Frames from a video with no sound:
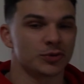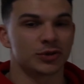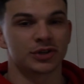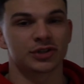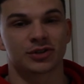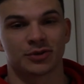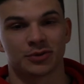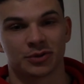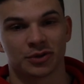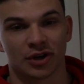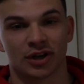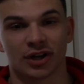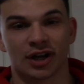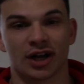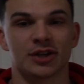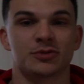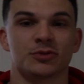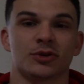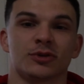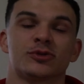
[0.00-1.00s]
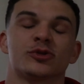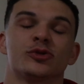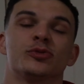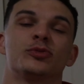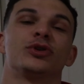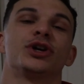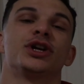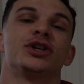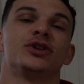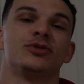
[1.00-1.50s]
what is going on, guys? Welcome to a
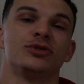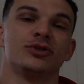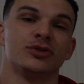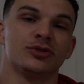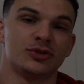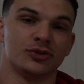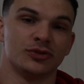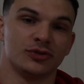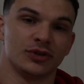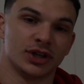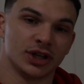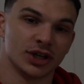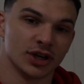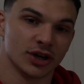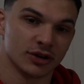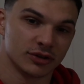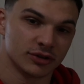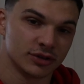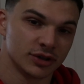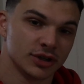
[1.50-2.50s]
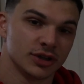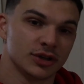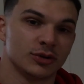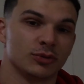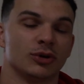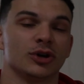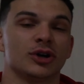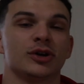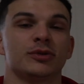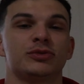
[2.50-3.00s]
brand new YouTube video.
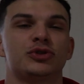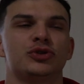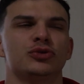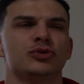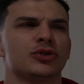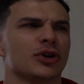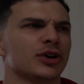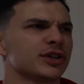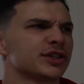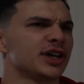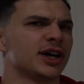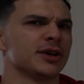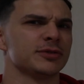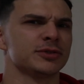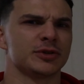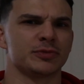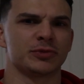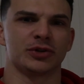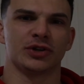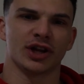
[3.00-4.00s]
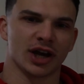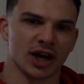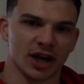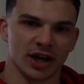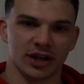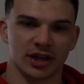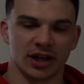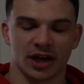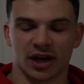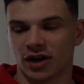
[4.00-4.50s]
Welcome to Dark Times number
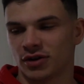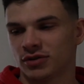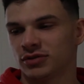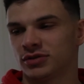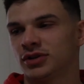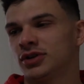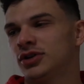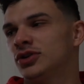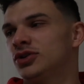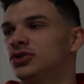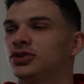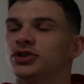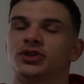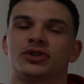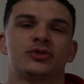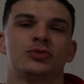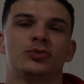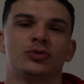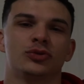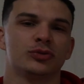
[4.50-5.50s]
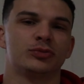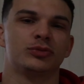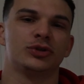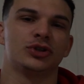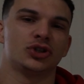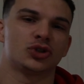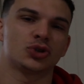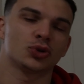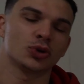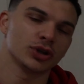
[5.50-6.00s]
9 now. This will
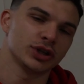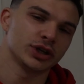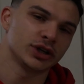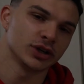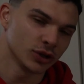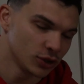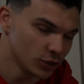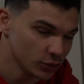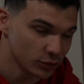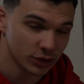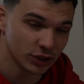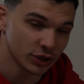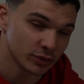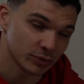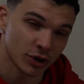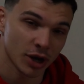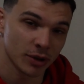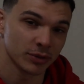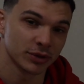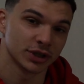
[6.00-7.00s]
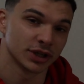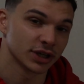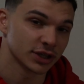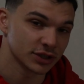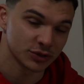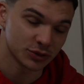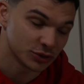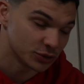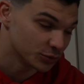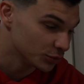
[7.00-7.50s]
be shortly concluded in probably the
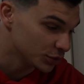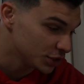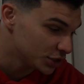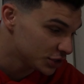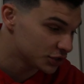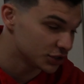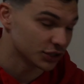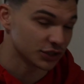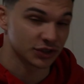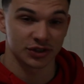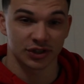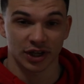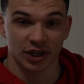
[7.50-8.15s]
next 3 weeks, just